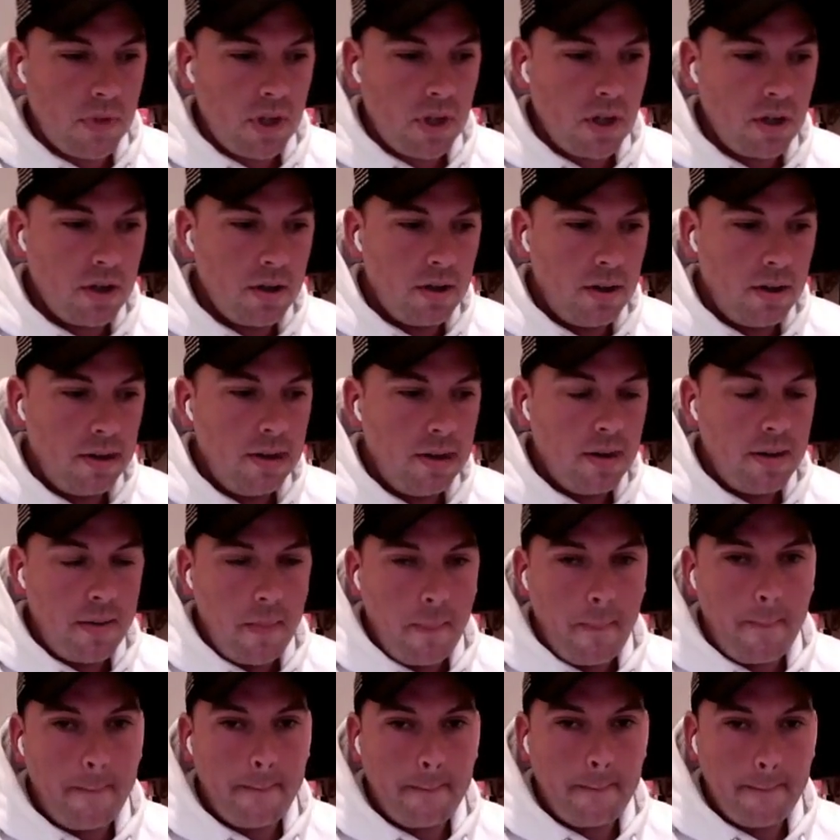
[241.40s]

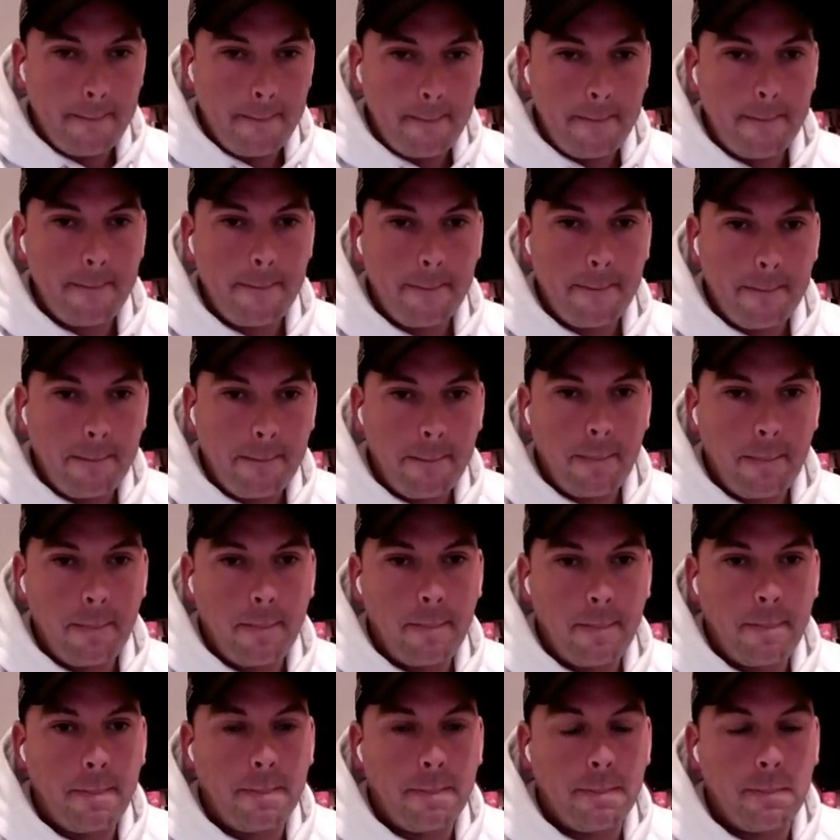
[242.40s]

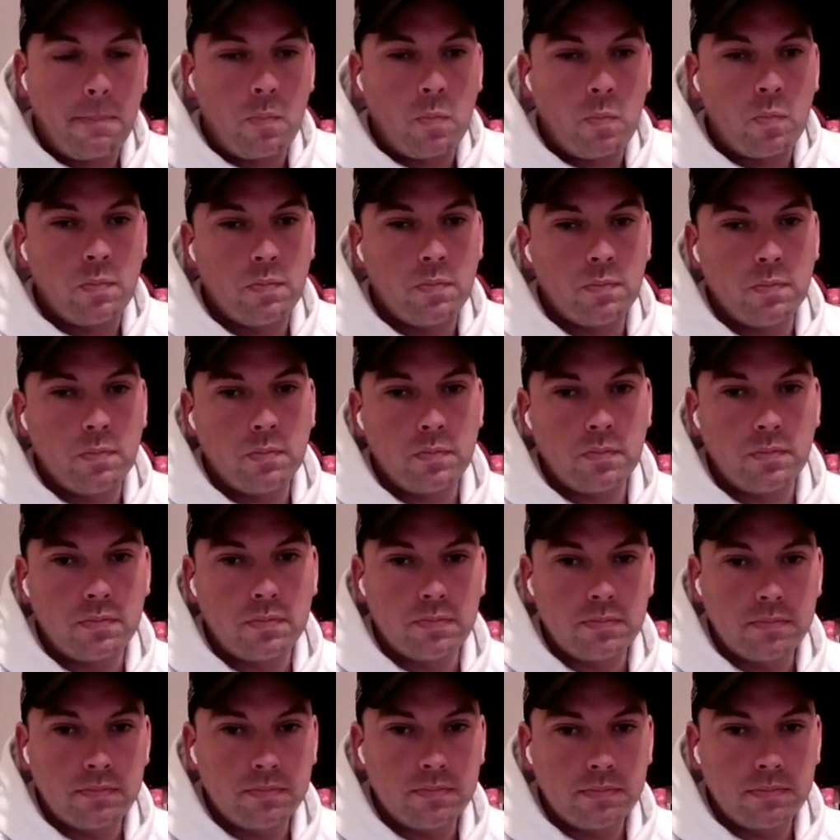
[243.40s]

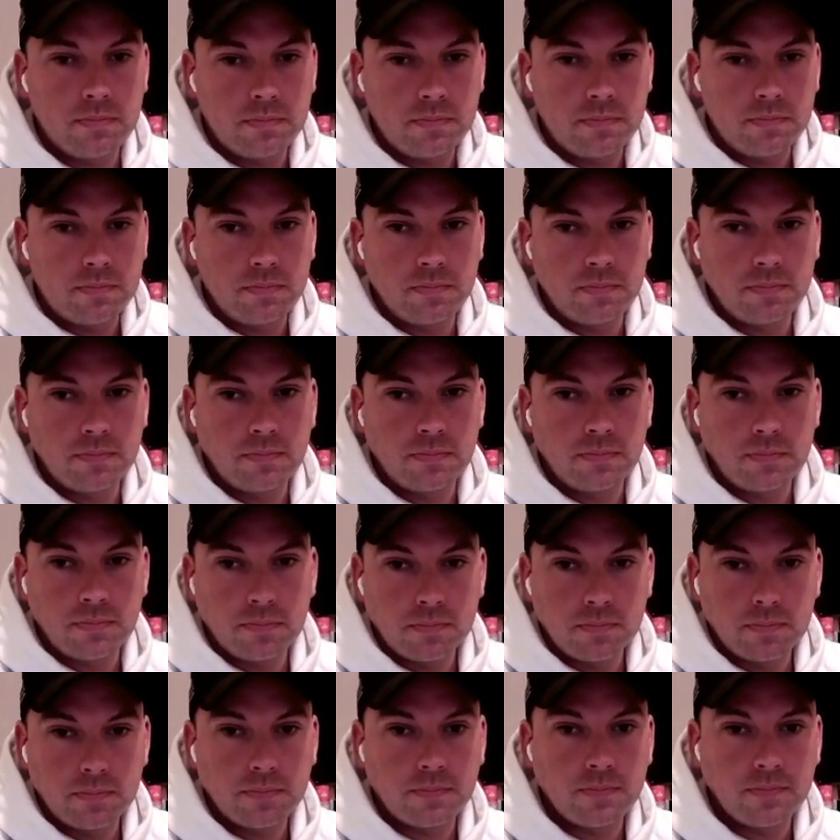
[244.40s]

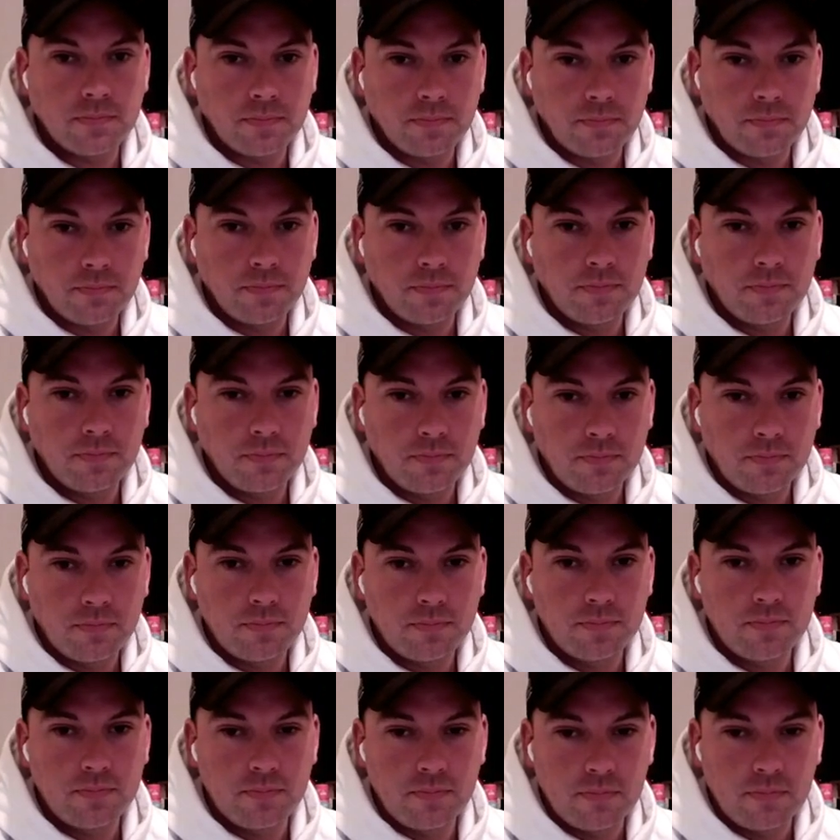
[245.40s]

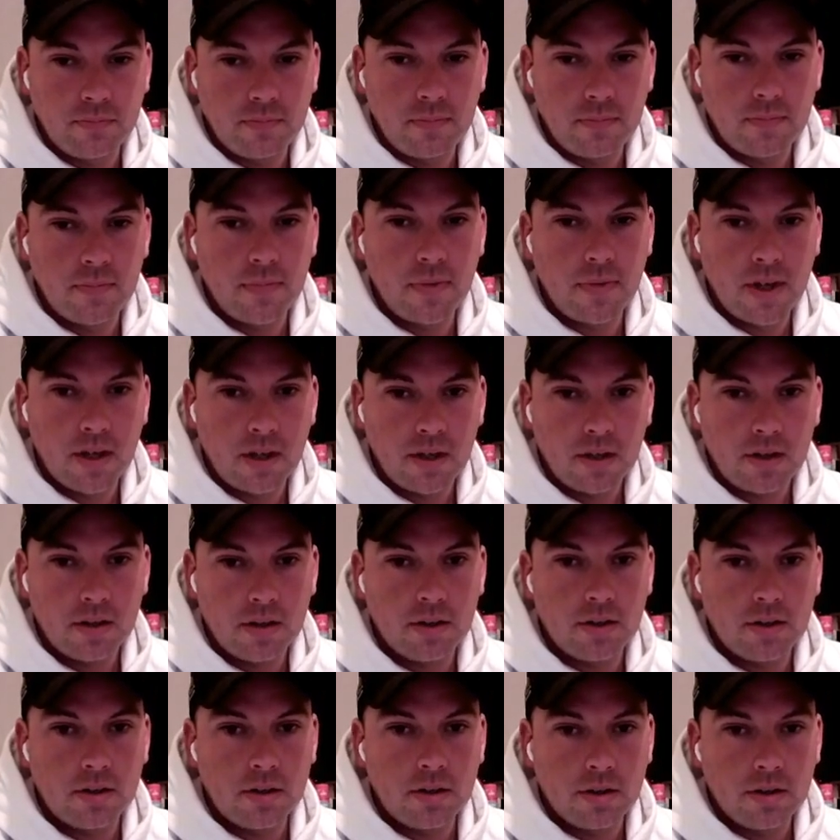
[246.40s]

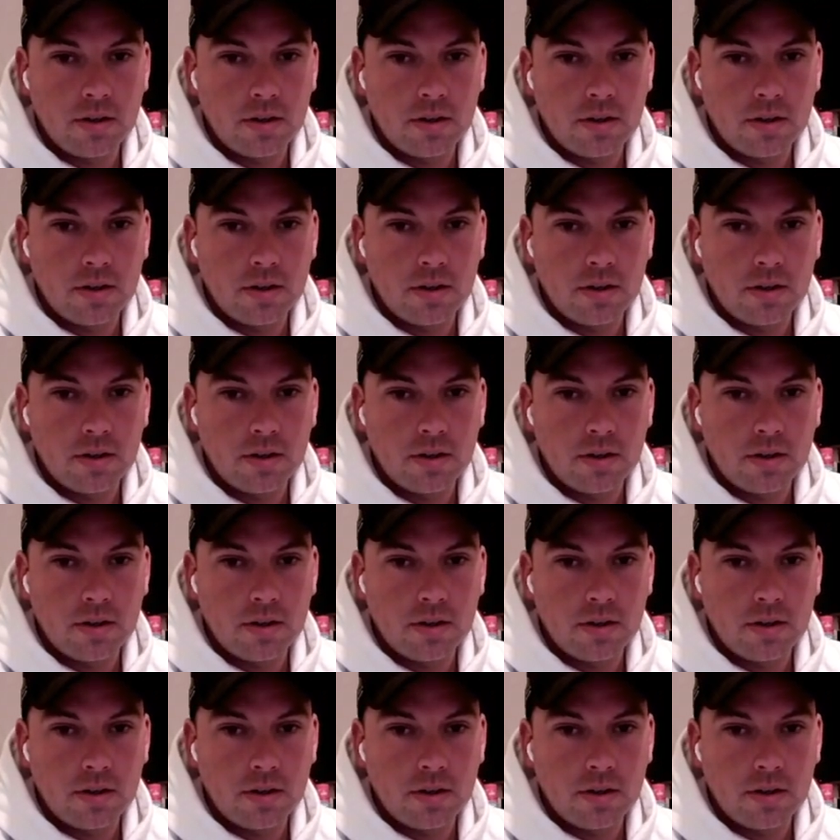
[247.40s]
The person shown says nothing.